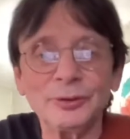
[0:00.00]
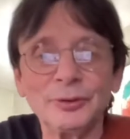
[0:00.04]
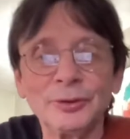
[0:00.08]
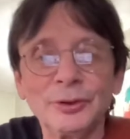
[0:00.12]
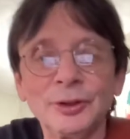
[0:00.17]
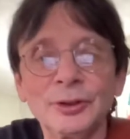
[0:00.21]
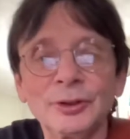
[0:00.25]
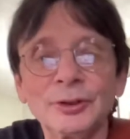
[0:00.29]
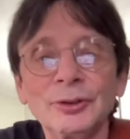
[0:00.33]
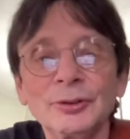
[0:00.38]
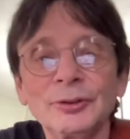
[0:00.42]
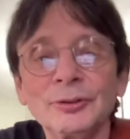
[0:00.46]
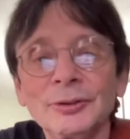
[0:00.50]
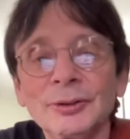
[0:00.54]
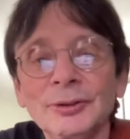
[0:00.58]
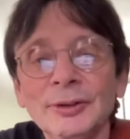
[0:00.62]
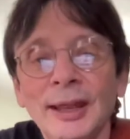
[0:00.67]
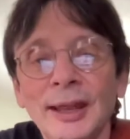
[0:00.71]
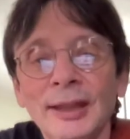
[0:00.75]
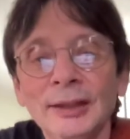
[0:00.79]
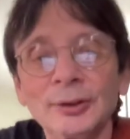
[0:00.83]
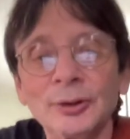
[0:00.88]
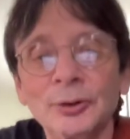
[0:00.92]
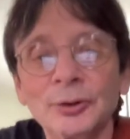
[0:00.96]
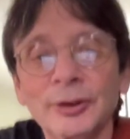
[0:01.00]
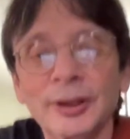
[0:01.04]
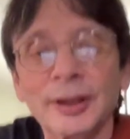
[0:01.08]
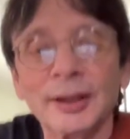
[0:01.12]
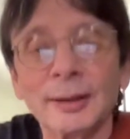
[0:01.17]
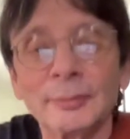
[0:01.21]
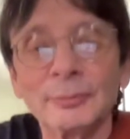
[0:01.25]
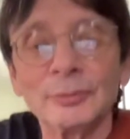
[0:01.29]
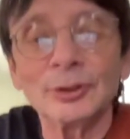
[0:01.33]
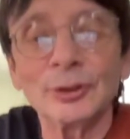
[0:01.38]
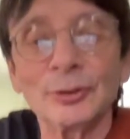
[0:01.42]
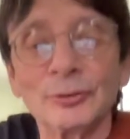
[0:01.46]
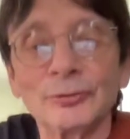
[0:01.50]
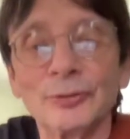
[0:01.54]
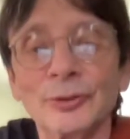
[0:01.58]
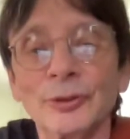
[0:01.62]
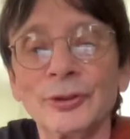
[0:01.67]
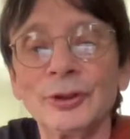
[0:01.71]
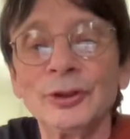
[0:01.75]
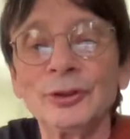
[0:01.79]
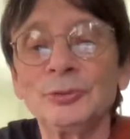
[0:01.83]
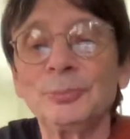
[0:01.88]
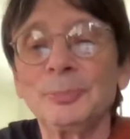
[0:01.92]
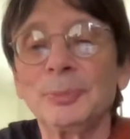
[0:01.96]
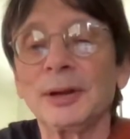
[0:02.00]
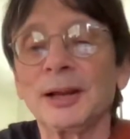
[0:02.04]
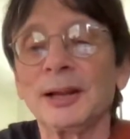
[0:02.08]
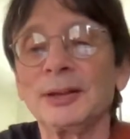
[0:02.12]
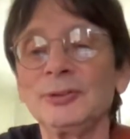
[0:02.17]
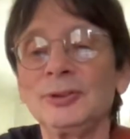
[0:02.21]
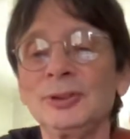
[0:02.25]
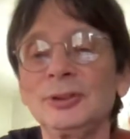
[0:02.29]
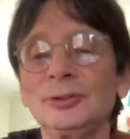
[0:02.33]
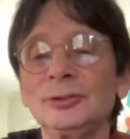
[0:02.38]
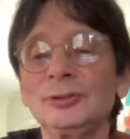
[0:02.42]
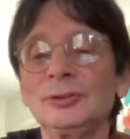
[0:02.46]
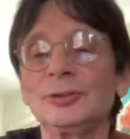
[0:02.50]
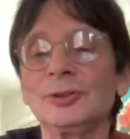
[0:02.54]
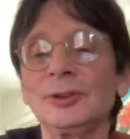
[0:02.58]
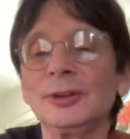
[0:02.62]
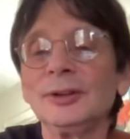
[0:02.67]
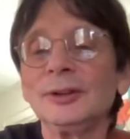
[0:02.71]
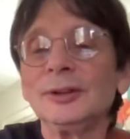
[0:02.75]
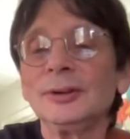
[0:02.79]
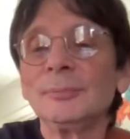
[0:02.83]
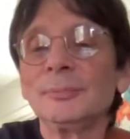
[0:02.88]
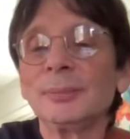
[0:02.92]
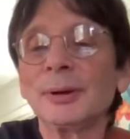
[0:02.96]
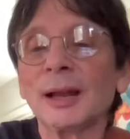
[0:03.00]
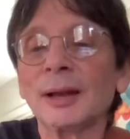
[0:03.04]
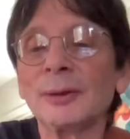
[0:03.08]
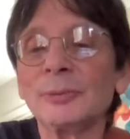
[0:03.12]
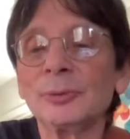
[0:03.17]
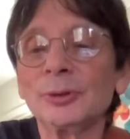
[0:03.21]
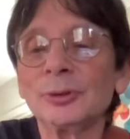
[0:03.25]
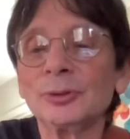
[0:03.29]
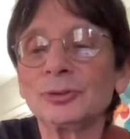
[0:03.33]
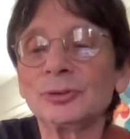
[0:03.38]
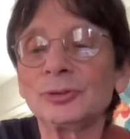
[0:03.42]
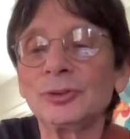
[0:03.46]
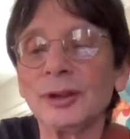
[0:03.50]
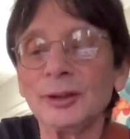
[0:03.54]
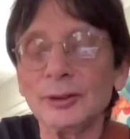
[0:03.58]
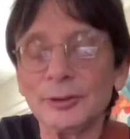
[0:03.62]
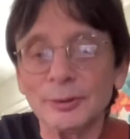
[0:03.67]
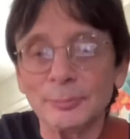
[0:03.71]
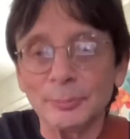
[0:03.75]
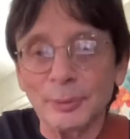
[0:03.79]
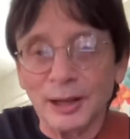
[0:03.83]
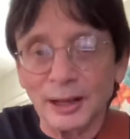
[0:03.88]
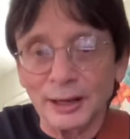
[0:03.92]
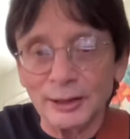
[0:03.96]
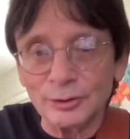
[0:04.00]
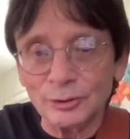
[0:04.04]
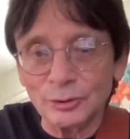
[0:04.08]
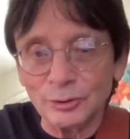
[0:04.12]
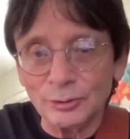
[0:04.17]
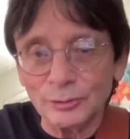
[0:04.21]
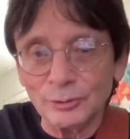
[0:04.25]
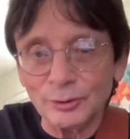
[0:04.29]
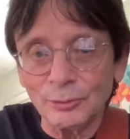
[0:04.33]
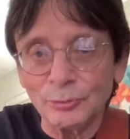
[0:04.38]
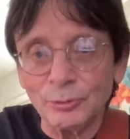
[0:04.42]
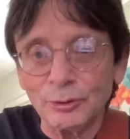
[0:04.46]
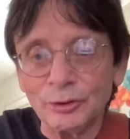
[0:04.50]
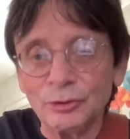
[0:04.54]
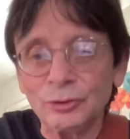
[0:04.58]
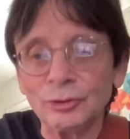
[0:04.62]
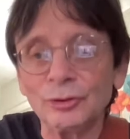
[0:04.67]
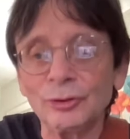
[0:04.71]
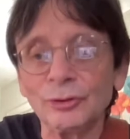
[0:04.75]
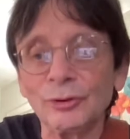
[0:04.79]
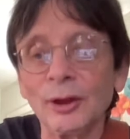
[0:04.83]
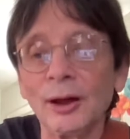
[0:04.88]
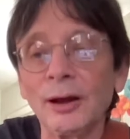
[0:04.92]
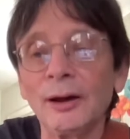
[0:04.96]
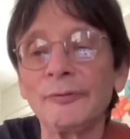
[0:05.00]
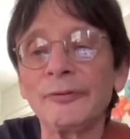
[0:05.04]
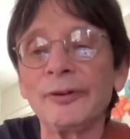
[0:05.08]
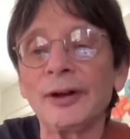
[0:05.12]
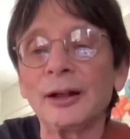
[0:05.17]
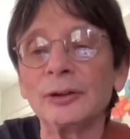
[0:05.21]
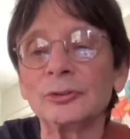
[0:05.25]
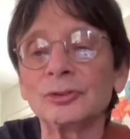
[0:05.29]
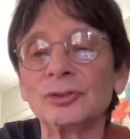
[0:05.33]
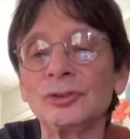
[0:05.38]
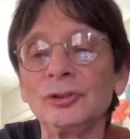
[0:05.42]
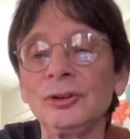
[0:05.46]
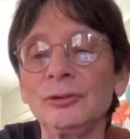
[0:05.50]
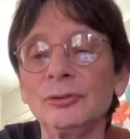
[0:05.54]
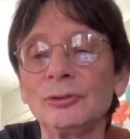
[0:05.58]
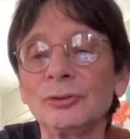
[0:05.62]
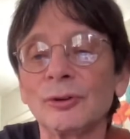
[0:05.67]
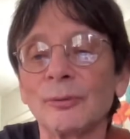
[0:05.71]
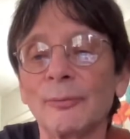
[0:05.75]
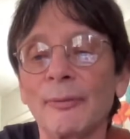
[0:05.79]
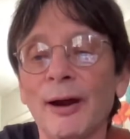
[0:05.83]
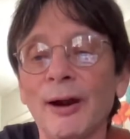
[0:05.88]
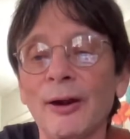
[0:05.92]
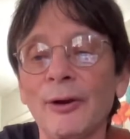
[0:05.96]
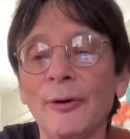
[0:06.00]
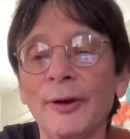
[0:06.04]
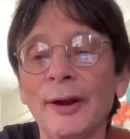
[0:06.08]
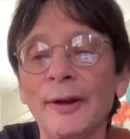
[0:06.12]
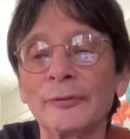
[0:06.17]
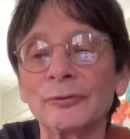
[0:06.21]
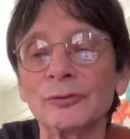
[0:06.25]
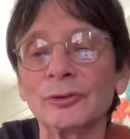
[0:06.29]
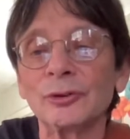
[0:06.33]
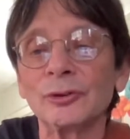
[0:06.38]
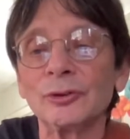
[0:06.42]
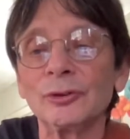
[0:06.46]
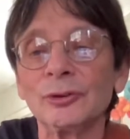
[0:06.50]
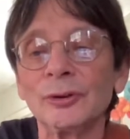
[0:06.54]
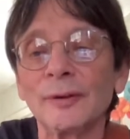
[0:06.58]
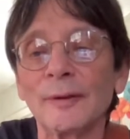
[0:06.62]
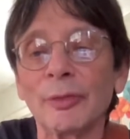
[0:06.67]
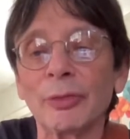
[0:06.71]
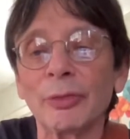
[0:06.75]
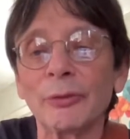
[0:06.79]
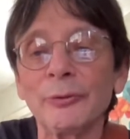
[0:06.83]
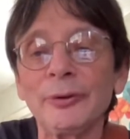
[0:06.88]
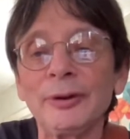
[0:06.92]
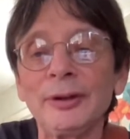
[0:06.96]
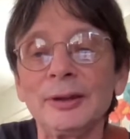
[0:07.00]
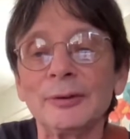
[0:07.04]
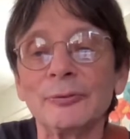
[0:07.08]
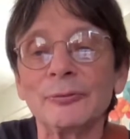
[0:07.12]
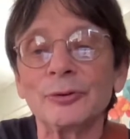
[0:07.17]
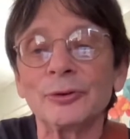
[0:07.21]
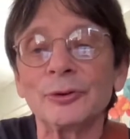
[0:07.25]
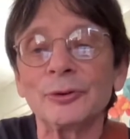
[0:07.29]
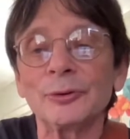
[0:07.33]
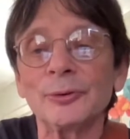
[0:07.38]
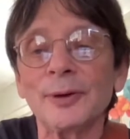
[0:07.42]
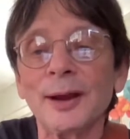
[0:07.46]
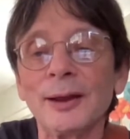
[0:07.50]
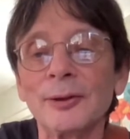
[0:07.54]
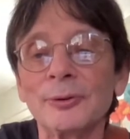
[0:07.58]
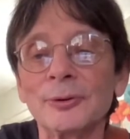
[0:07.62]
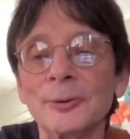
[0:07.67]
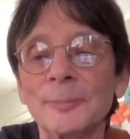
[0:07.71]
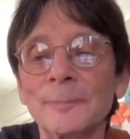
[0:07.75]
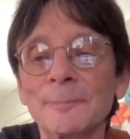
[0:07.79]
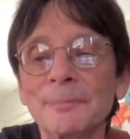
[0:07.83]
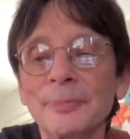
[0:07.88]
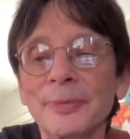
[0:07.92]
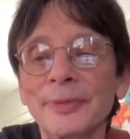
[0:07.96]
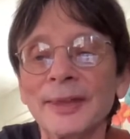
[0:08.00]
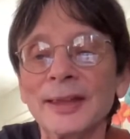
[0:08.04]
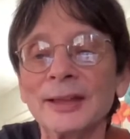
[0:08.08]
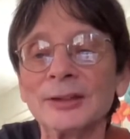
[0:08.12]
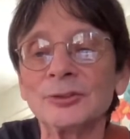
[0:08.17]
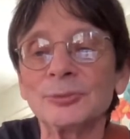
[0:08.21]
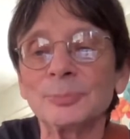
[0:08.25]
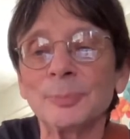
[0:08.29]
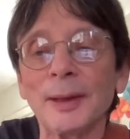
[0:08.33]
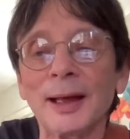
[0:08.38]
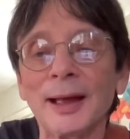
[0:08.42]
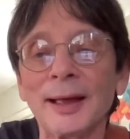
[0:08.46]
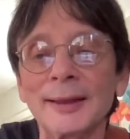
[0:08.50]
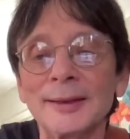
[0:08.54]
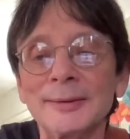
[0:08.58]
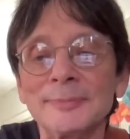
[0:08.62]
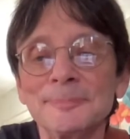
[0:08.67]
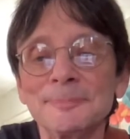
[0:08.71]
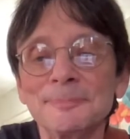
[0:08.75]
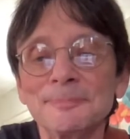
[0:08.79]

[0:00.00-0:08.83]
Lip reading: the Halo Cam here for this, but I didn't. But I will say goodbye to you and wish you love. I'll see you tomorrow afternoon at 3 if you're around. Thanks, bye.